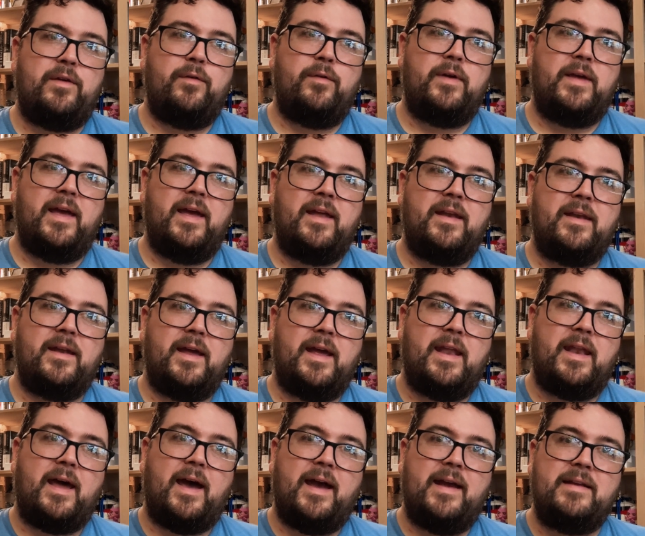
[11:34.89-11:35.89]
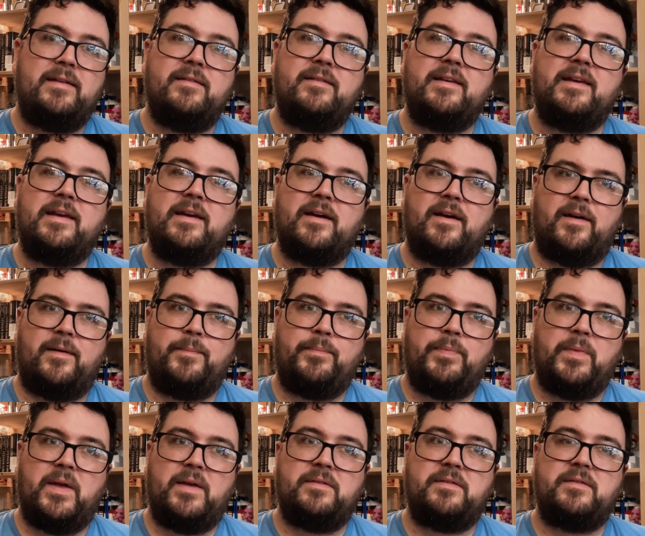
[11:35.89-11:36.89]
get an idea,
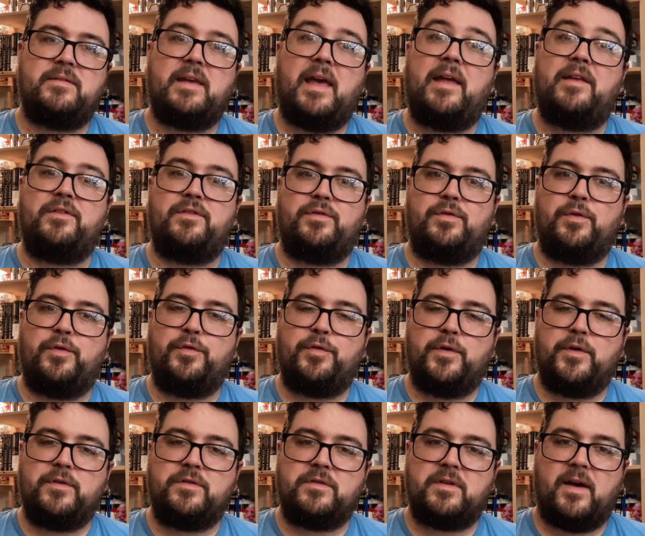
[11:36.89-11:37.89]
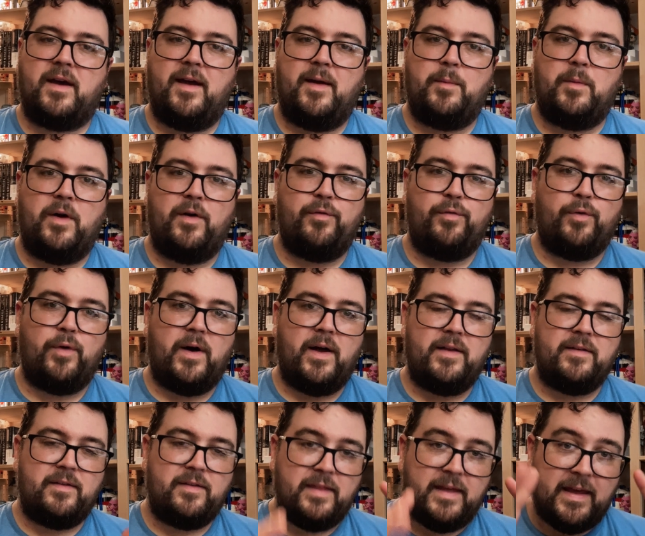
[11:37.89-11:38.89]
a sense for the first time of
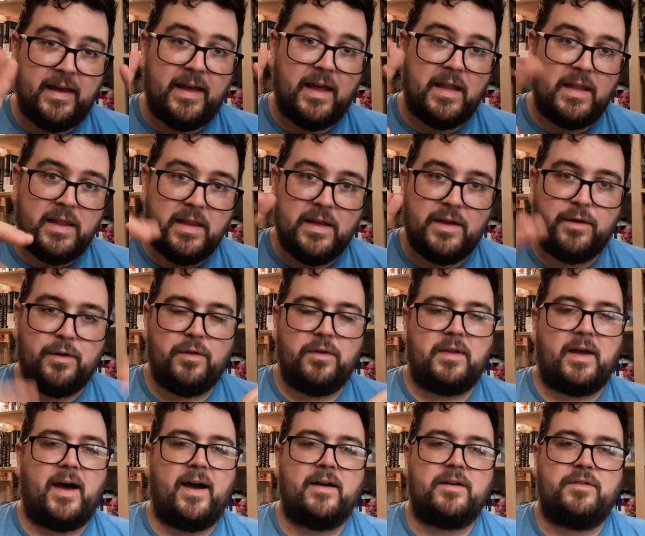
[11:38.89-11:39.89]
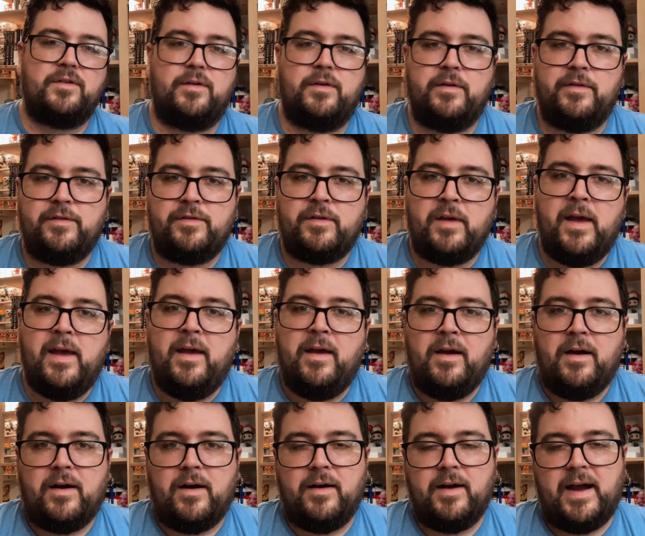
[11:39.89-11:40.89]
what the little doctors
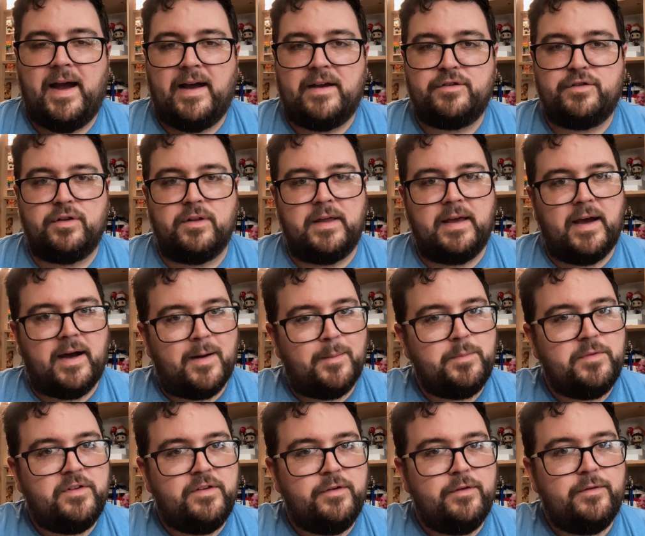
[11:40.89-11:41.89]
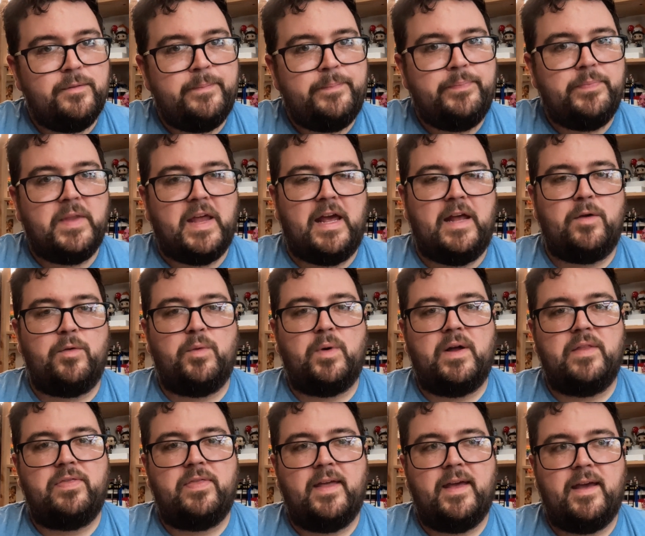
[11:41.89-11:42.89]
are actually up to and
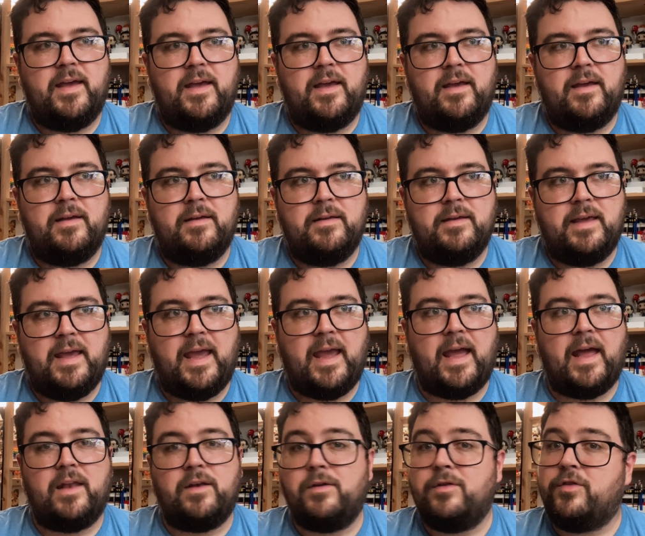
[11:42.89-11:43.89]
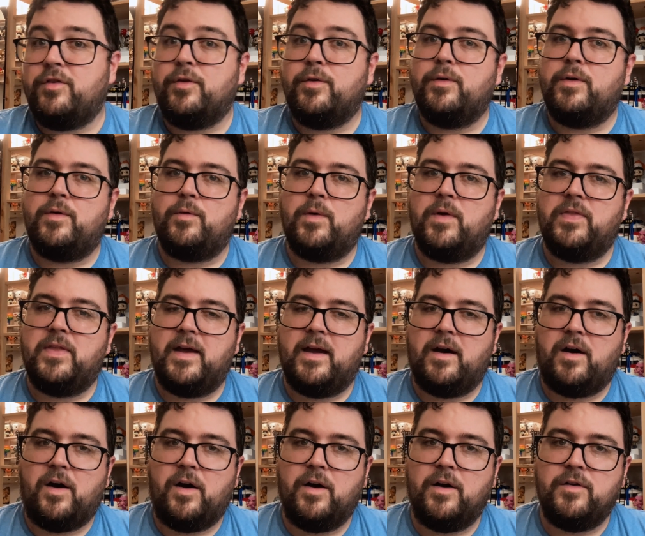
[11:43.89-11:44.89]
what they can do and what they
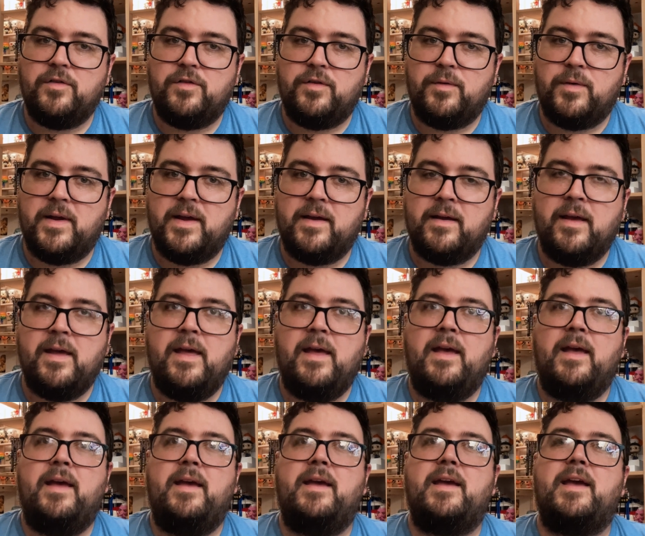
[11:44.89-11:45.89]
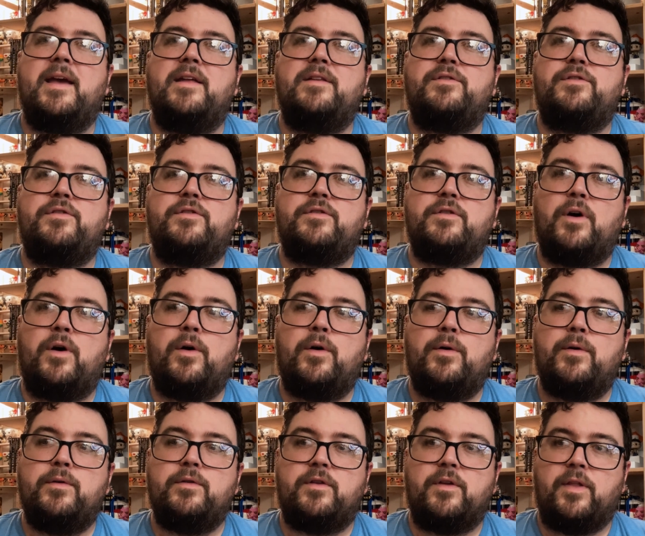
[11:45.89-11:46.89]
are doing, it's
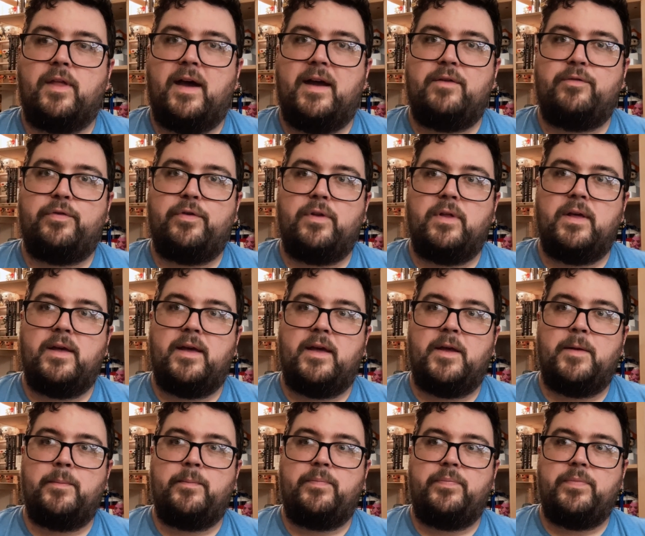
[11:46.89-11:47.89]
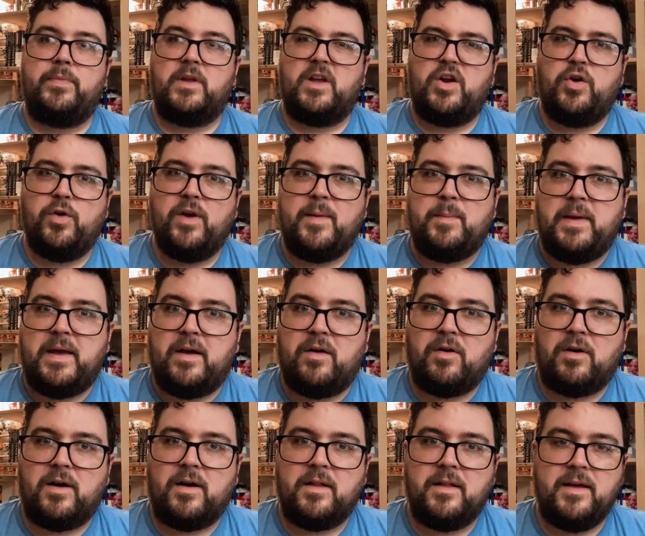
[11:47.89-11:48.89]
so delightfully creepy
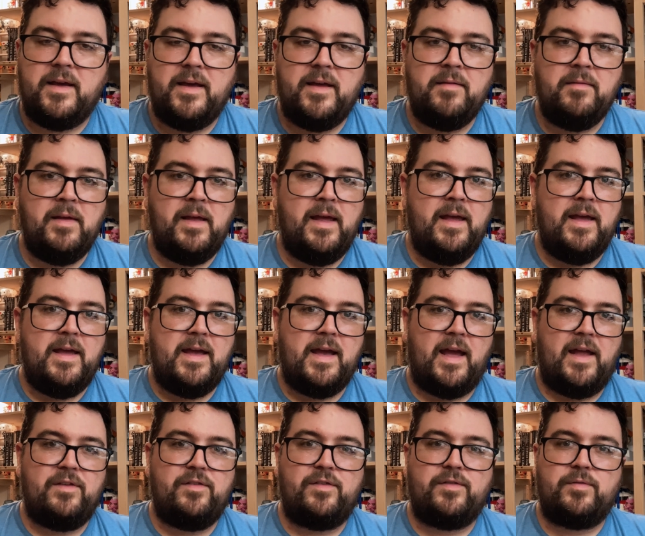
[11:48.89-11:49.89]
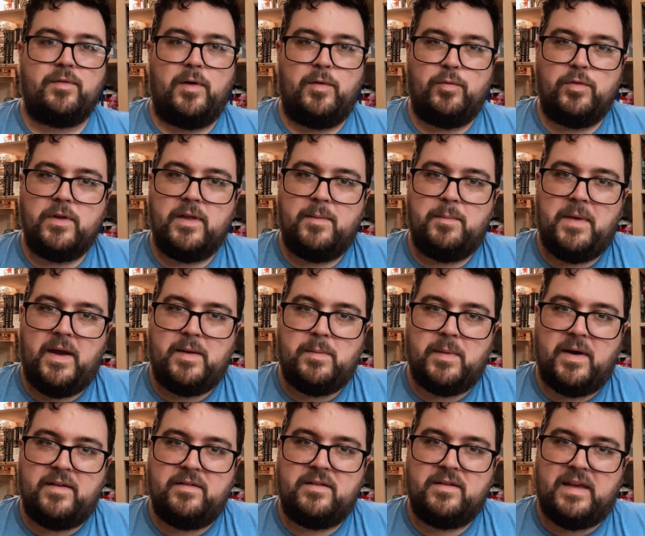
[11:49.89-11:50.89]
crawly, and just it really made
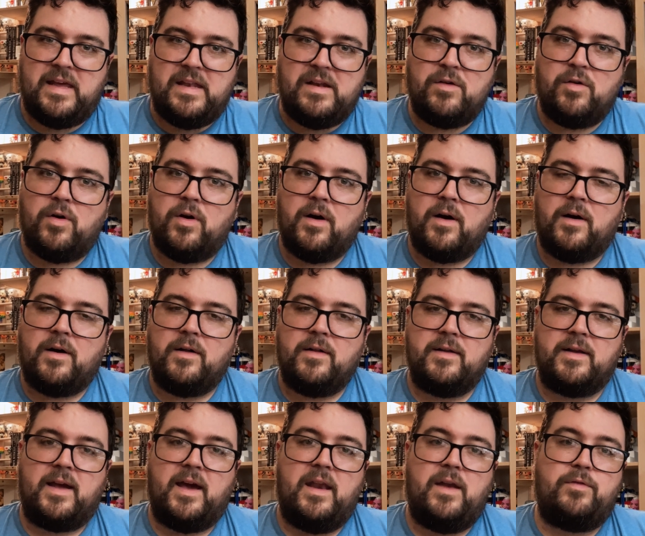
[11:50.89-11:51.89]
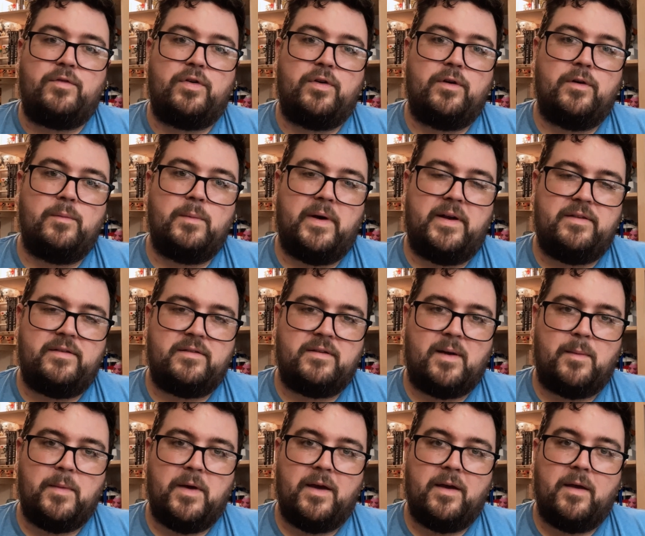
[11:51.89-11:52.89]
my skin crawl and kind of turned my
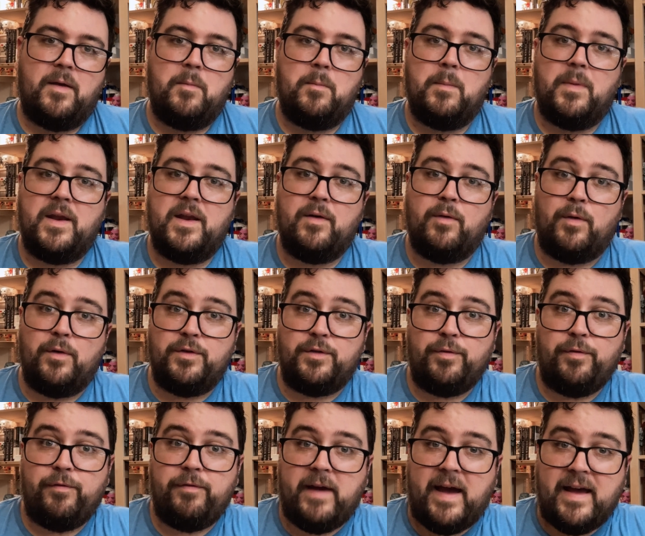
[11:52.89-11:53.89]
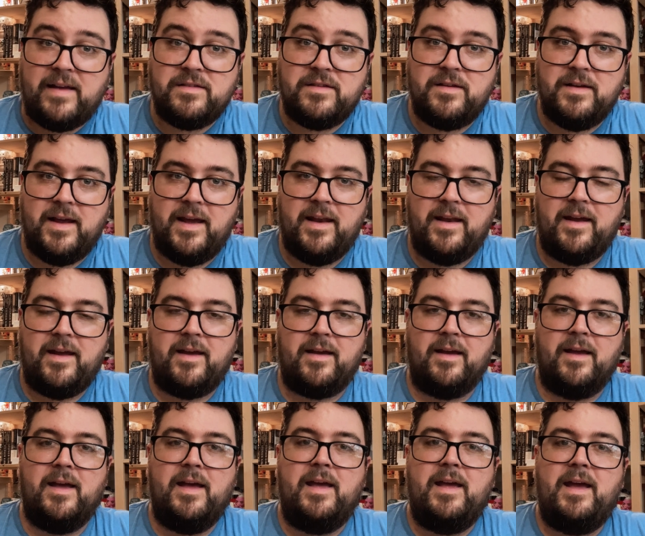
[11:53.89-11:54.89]
stomach. But it was fascinating
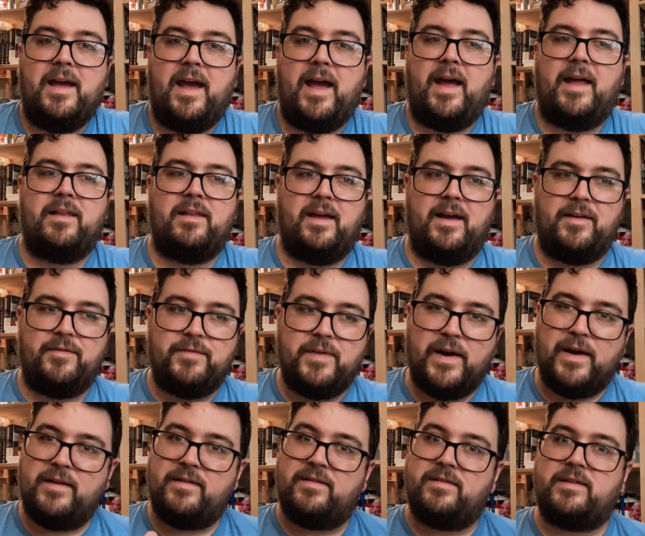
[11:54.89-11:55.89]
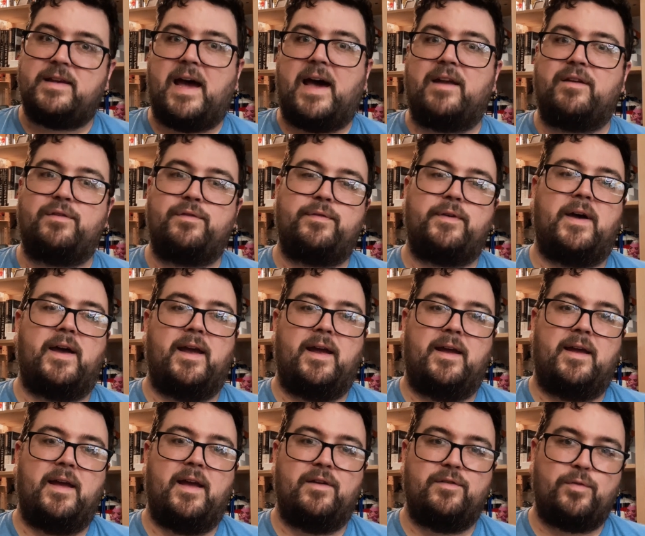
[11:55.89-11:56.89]
and like very
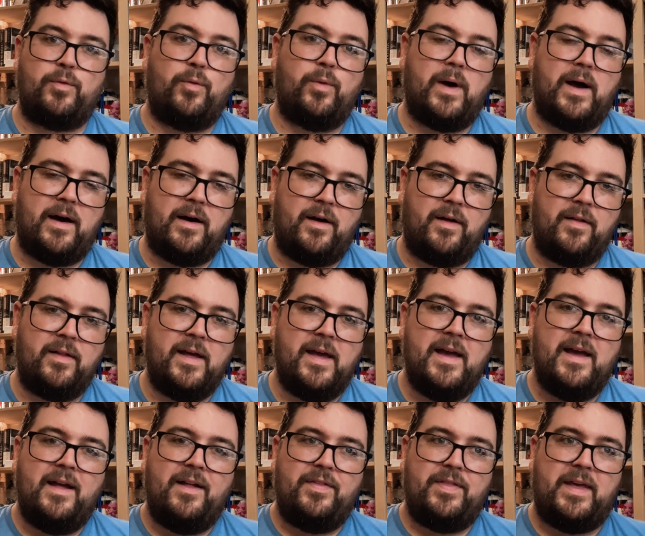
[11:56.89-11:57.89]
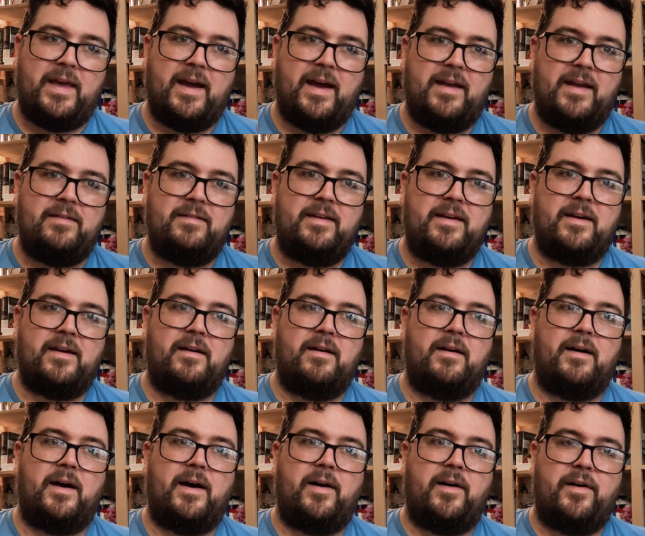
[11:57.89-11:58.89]
satisfying as well. The idea
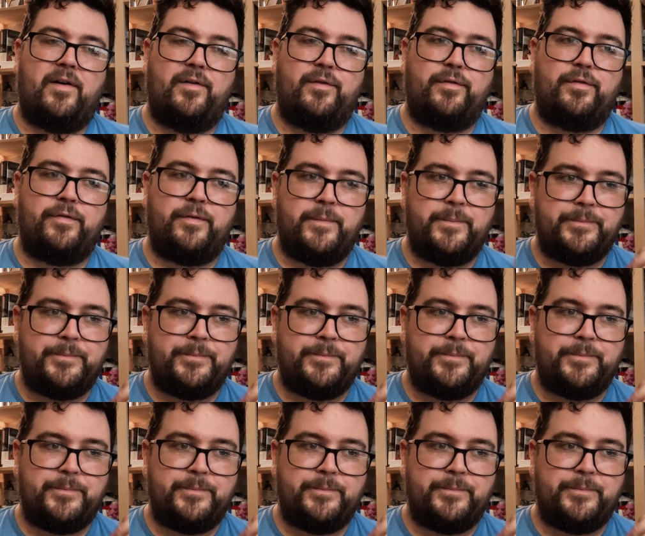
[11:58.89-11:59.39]
of